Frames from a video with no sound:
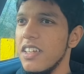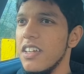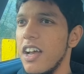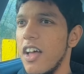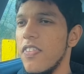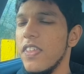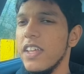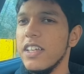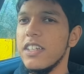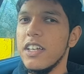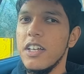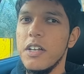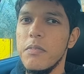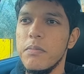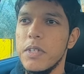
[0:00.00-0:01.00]
I think
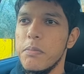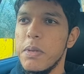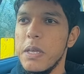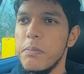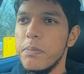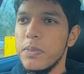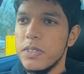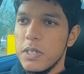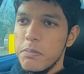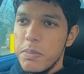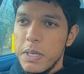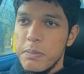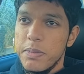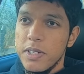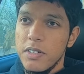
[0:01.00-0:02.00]
some
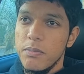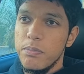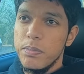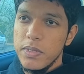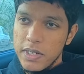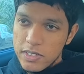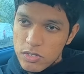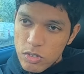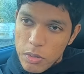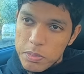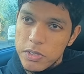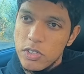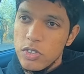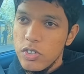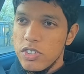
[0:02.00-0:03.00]
people have
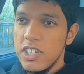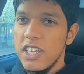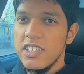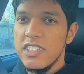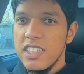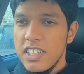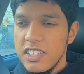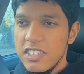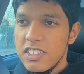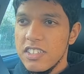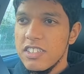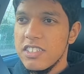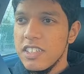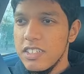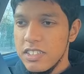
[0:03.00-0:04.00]
swapped 2JZ
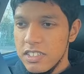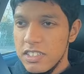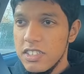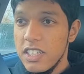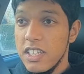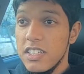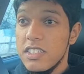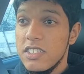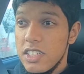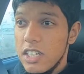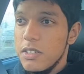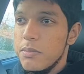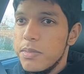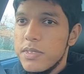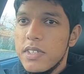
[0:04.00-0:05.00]
engines in these
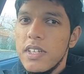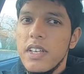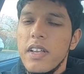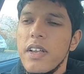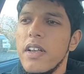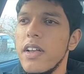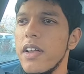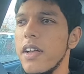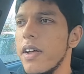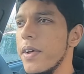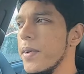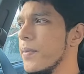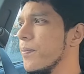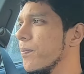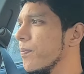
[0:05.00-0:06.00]
shapes,
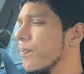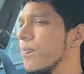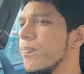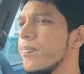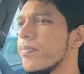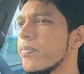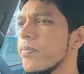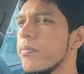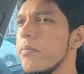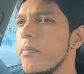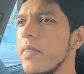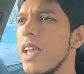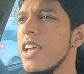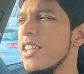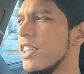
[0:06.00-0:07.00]

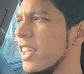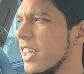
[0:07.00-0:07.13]
and you can